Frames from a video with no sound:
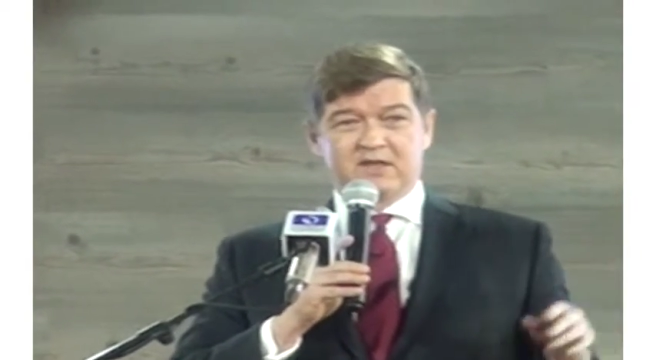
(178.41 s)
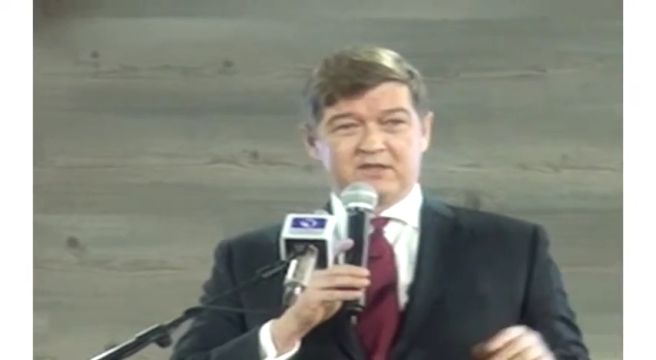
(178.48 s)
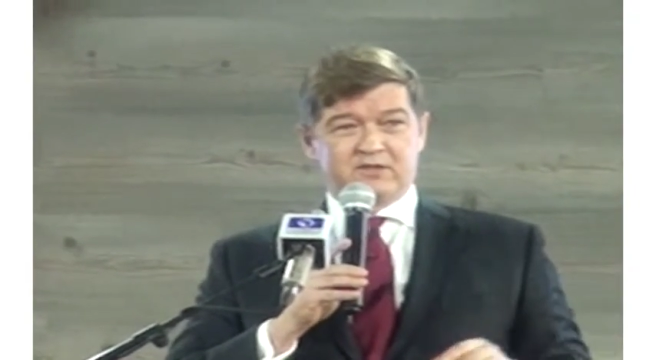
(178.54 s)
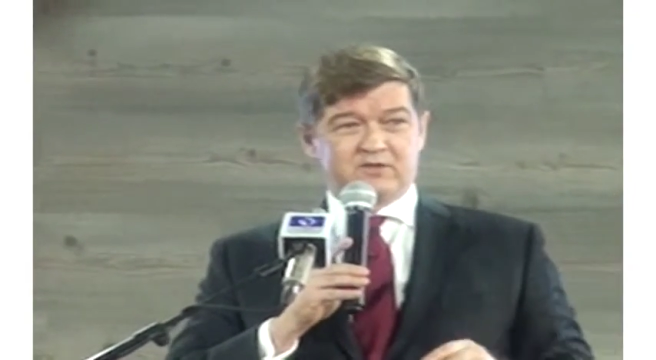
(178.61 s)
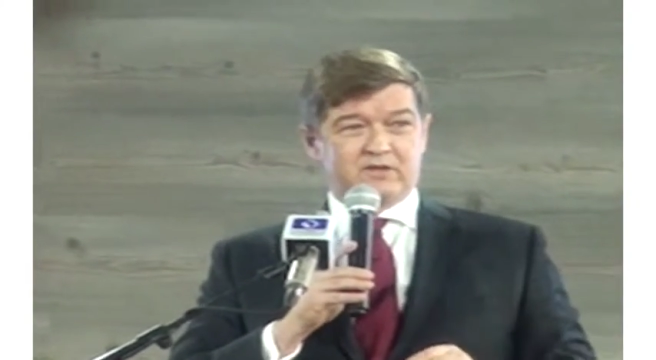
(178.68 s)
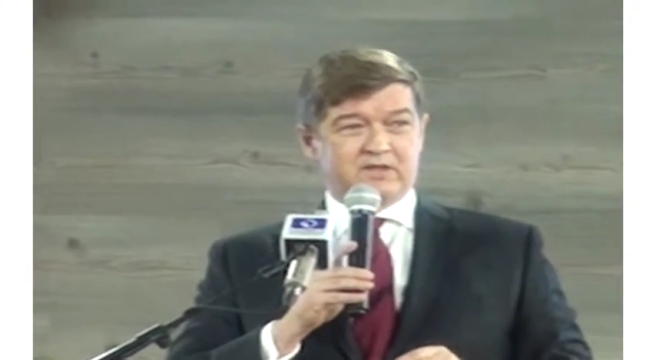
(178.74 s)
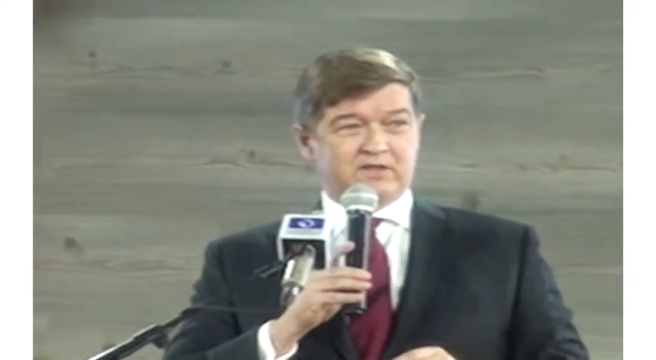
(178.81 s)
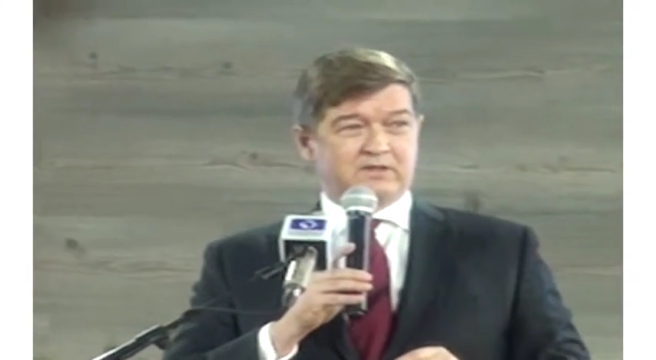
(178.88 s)

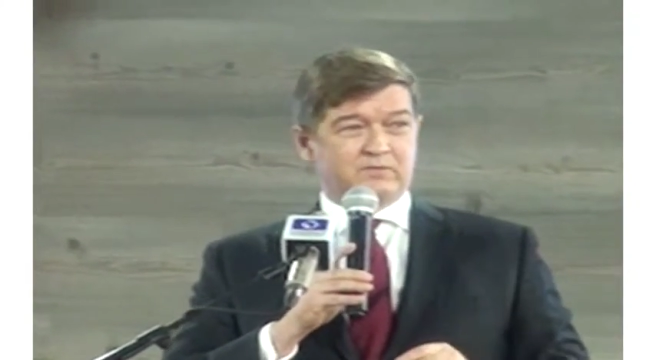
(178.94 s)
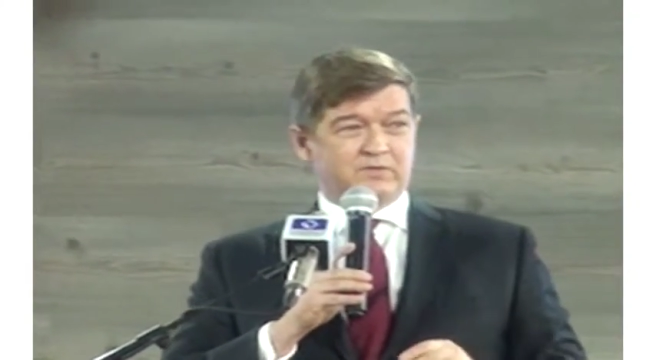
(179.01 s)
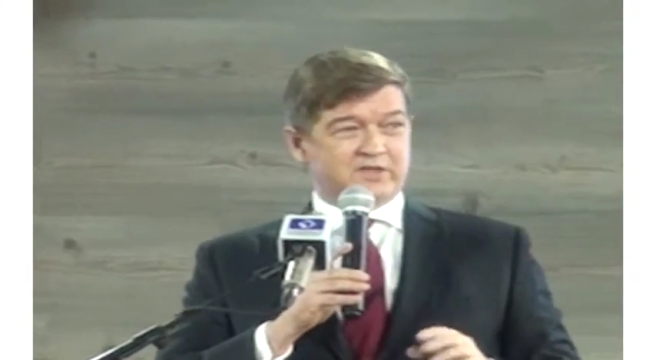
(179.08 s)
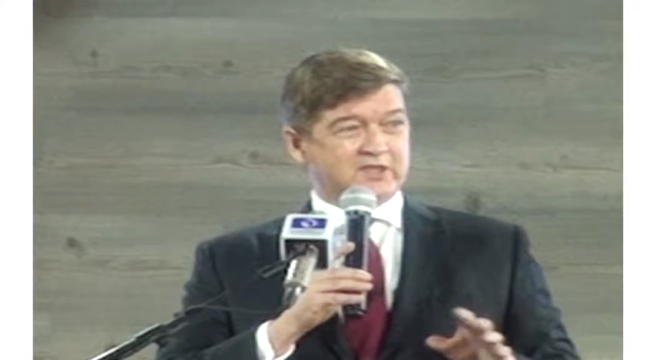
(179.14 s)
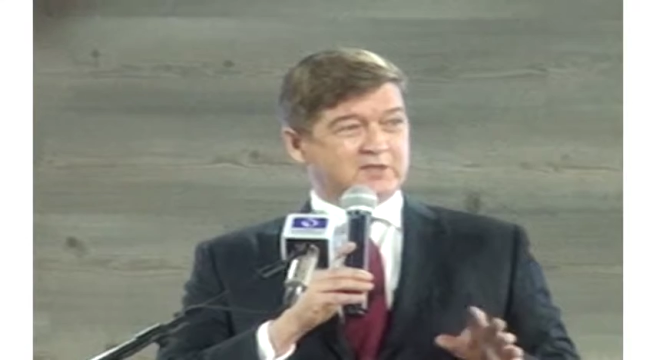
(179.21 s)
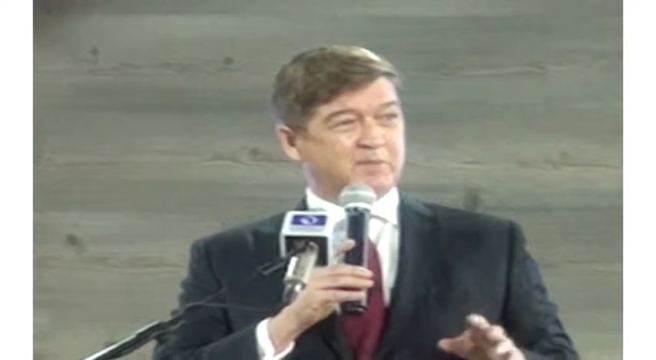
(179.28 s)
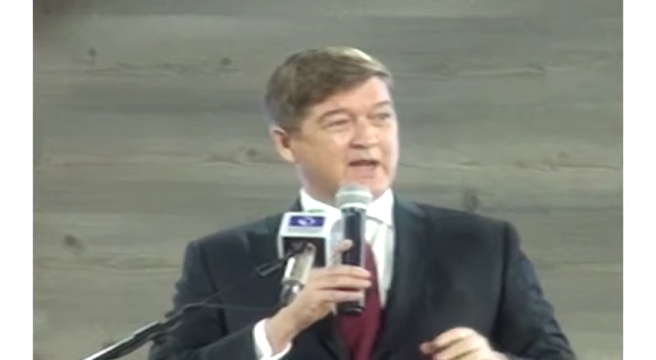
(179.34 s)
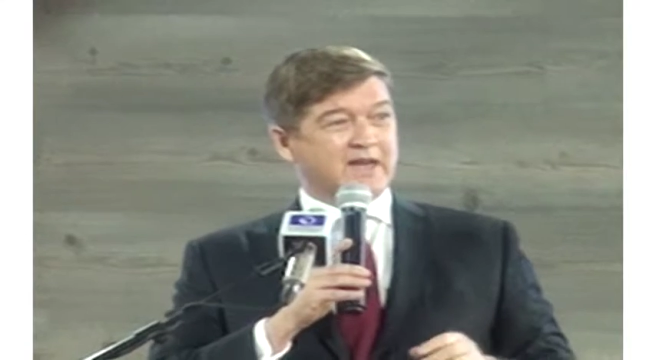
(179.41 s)
country,
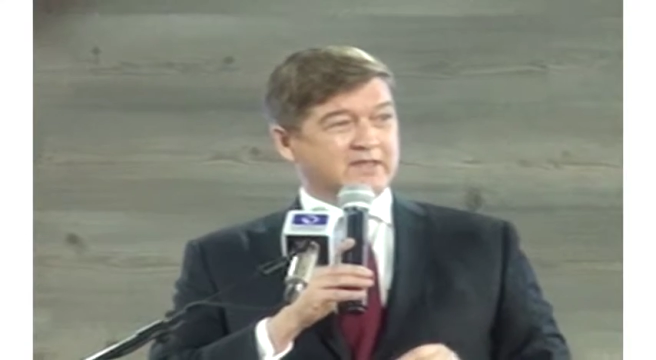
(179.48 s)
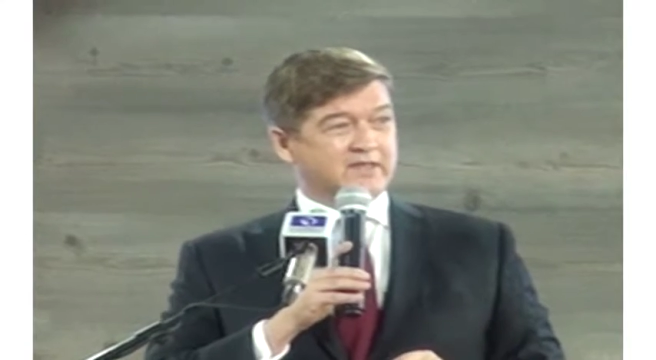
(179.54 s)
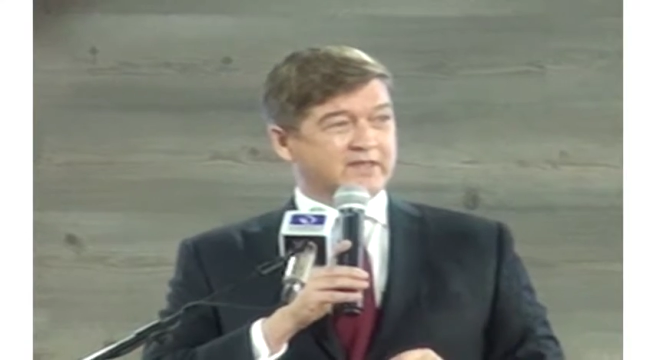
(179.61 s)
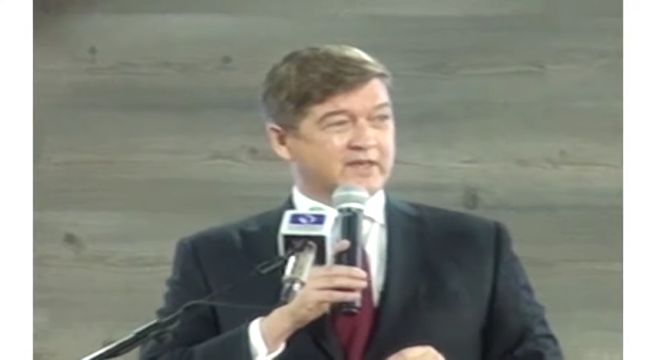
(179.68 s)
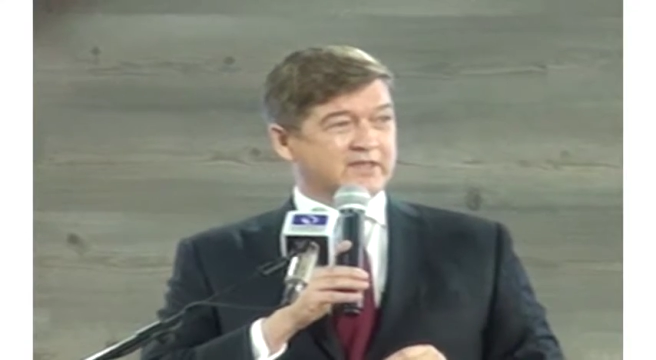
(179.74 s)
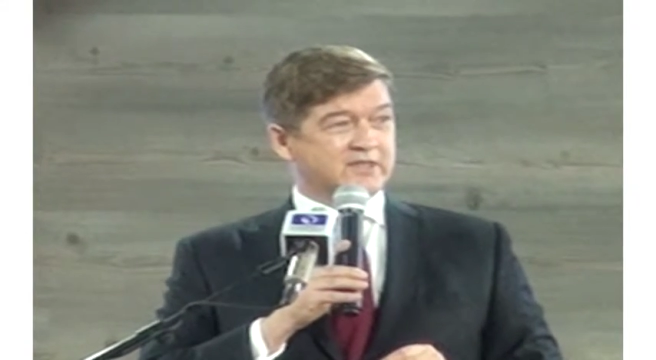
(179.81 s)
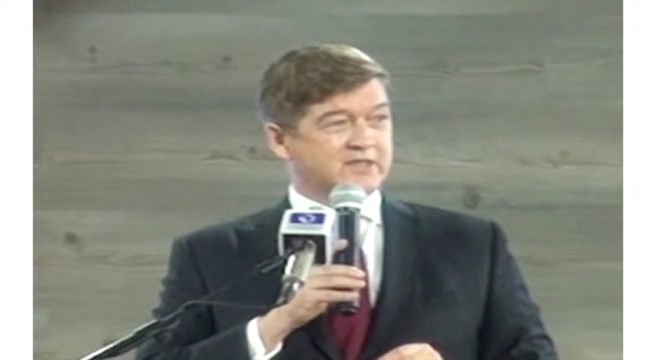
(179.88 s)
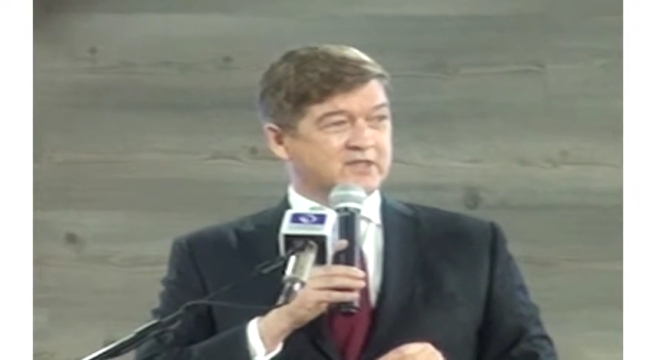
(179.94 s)
which is
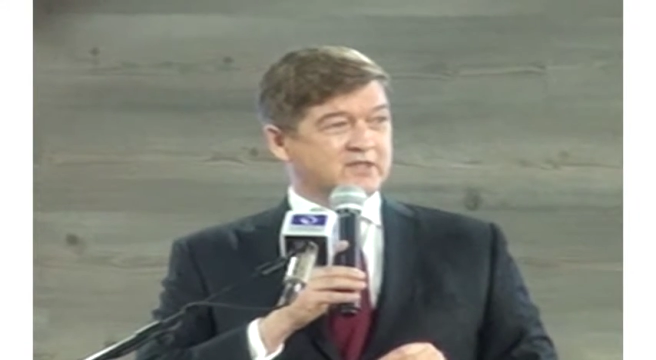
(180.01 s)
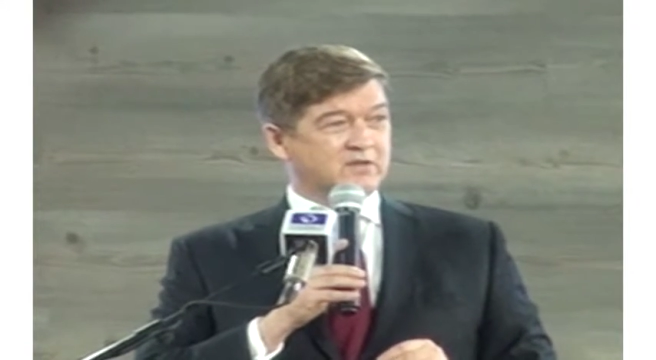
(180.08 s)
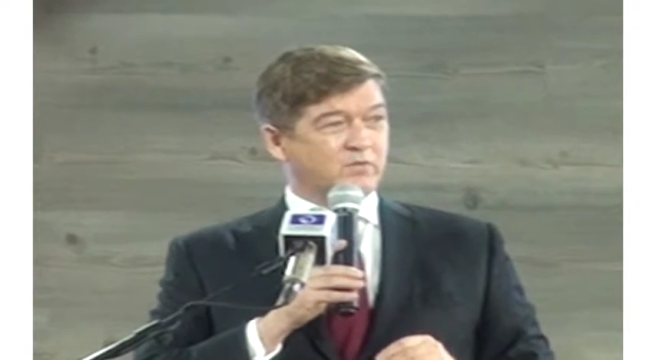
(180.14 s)
Bangladesh.